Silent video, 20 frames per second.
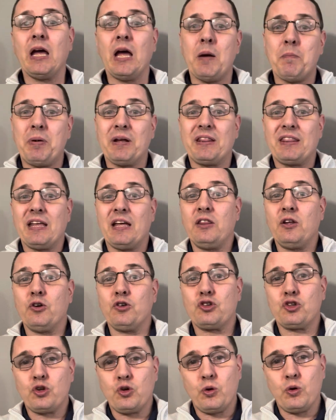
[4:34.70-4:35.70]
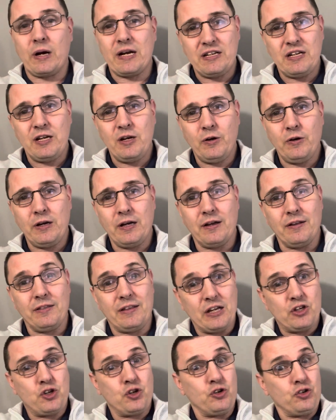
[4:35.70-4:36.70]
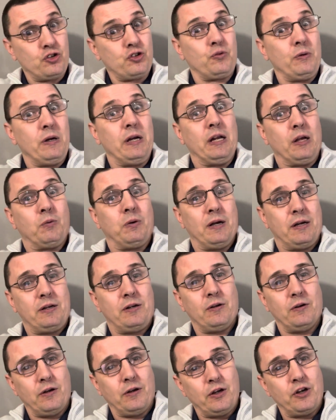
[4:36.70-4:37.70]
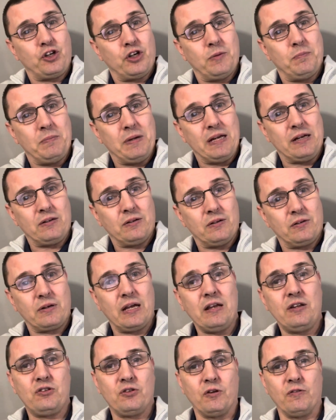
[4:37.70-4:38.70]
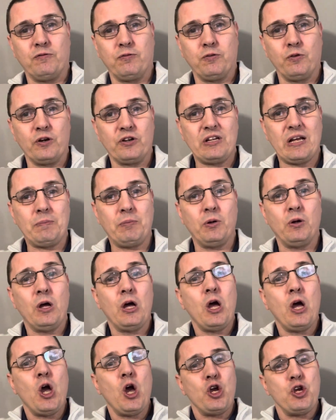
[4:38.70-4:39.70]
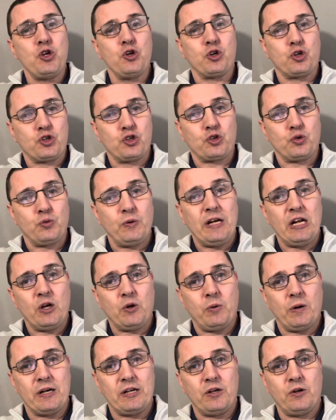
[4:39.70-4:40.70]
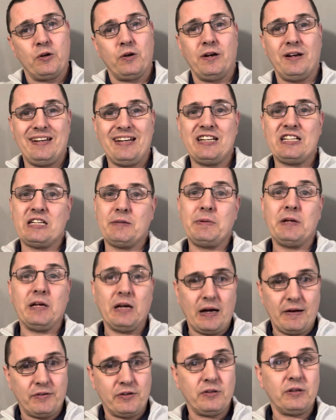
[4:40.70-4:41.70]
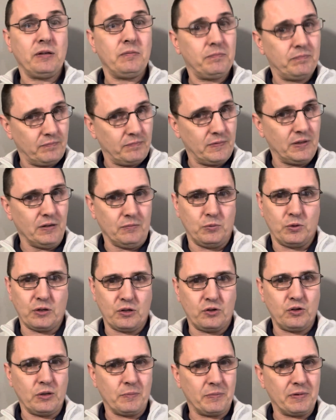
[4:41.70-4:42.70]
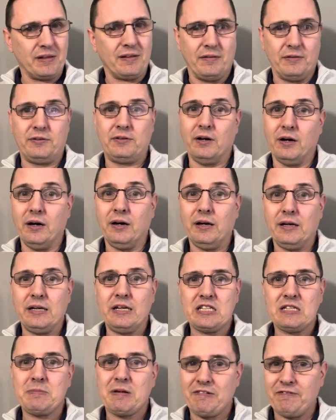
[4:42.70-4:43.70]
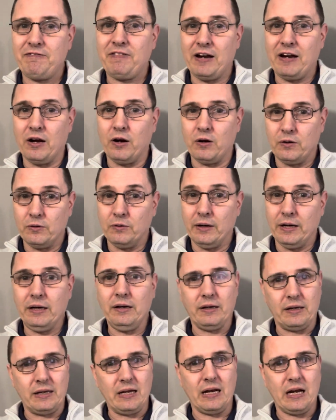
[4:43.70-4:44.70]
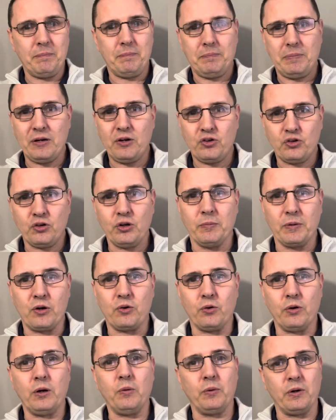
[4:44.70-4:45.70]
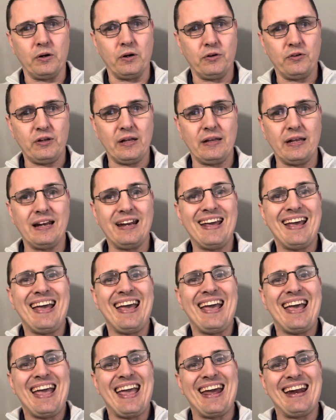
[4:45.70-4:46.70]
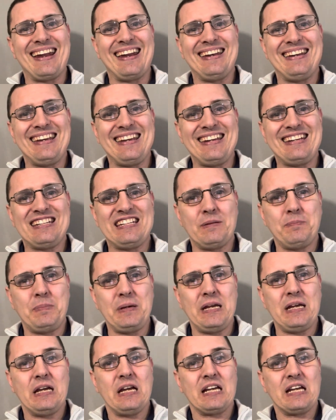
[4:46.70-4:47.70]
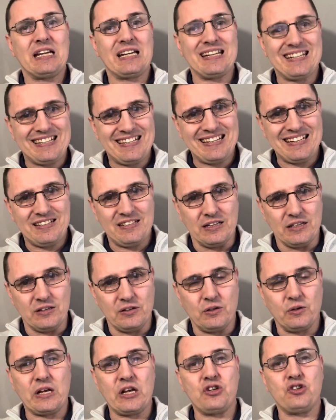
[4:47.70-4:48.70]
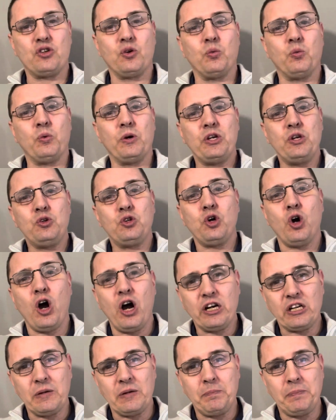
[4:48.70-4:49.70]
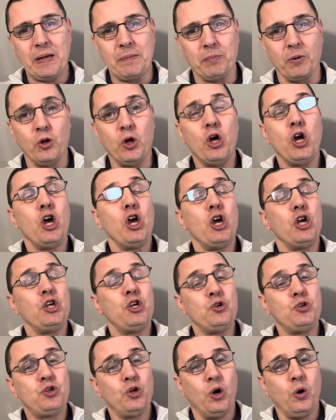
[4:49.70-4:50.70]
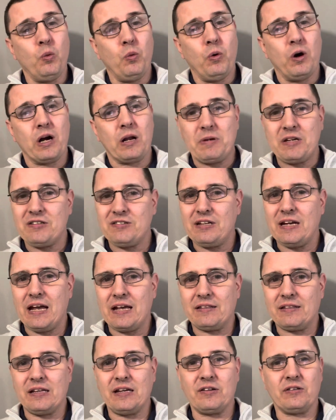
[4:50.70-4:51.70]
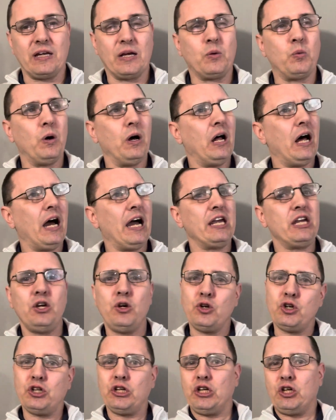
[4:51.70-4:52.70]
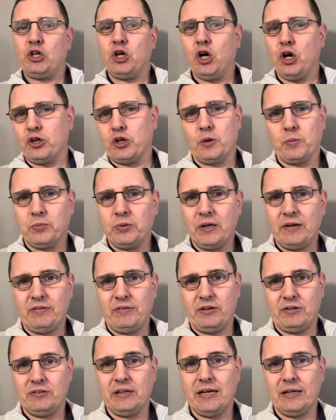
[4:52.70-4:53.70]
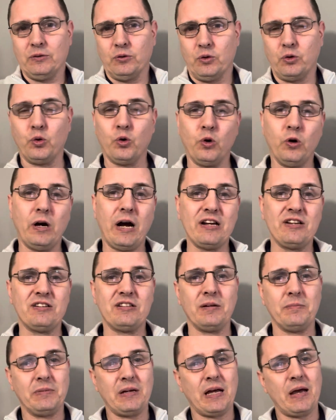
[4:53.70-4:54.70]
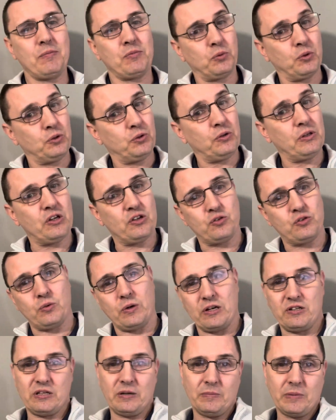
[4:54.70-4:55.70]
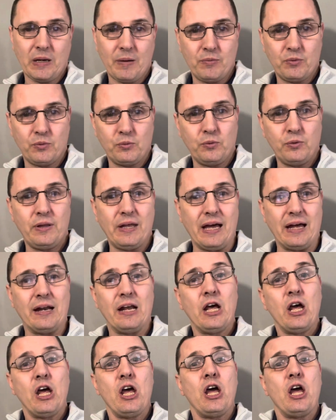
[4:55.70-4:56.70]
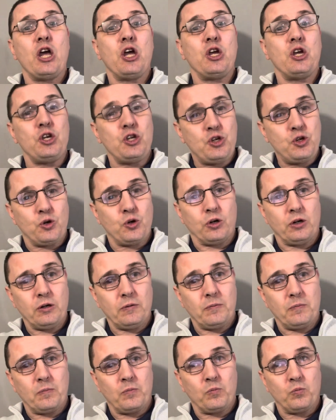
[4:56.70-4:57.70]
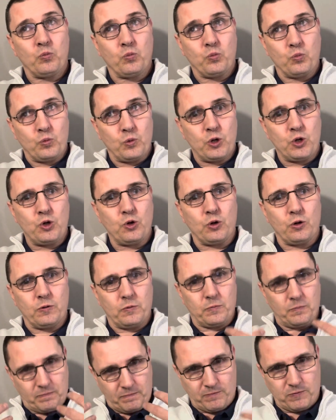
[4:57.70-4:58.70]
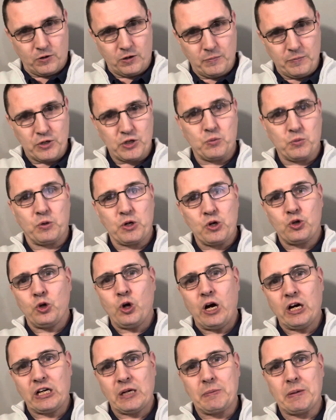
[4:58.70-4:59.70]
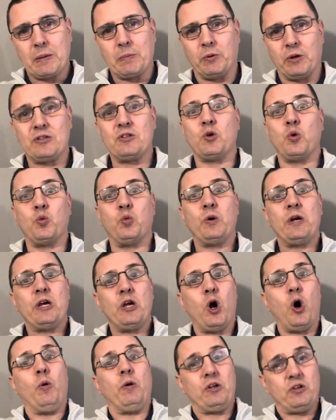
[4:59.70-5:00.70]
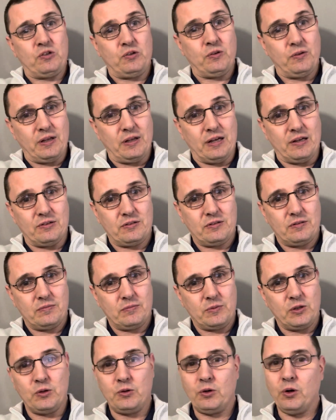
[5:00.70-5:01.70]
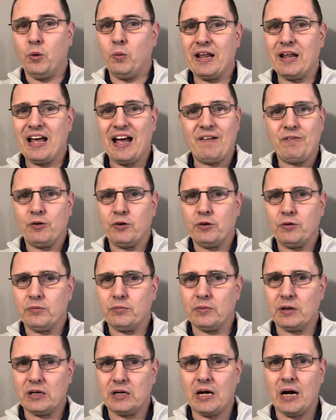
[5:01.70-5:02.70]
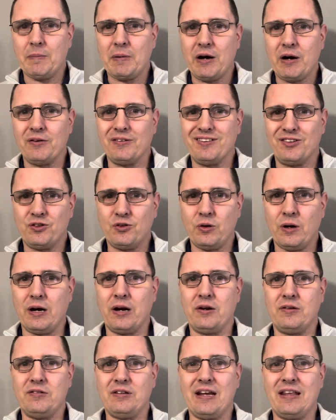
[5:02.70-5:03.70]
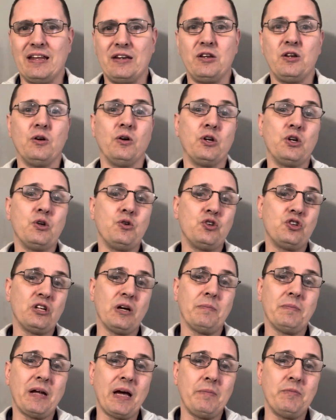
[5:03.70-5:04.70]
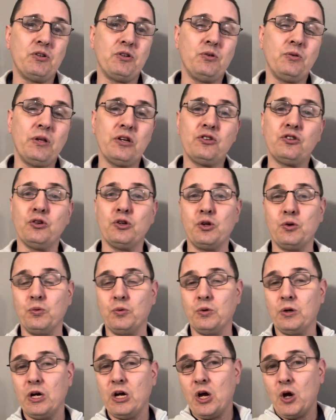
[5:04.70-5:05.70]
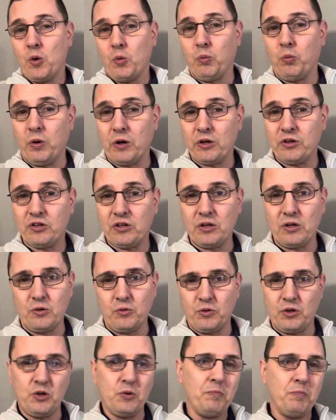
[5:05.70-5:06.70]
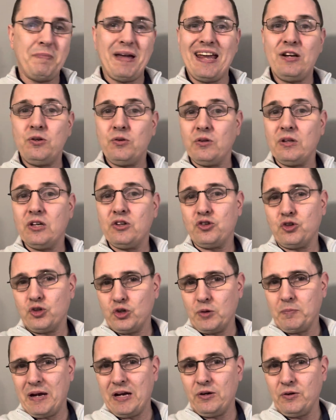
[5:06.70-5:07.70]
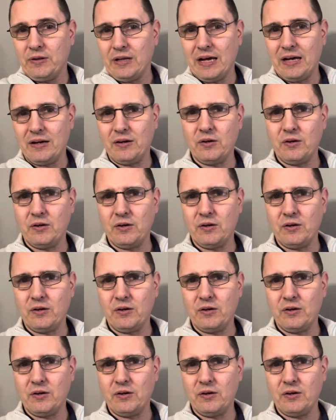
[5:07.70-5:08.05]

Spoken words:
But then there's criteria that your screening criteria should meet, okay? So, for example, your screening criteria needs to be, obviously, we're going to talk about, it needs to be fair, right? It cannot be discriminatory. We understand that. And it needs to be consistent, okay? So when you talk to people, you don't want to be saying things like, well, I usually call your previous landlord, or I sometimes will do this, or I sometimes will do that. Your your verbiage when you talk to people, it's we always do this. You don't ever come out and try to say that, you sometimes do this, or you may do this, or you may do that.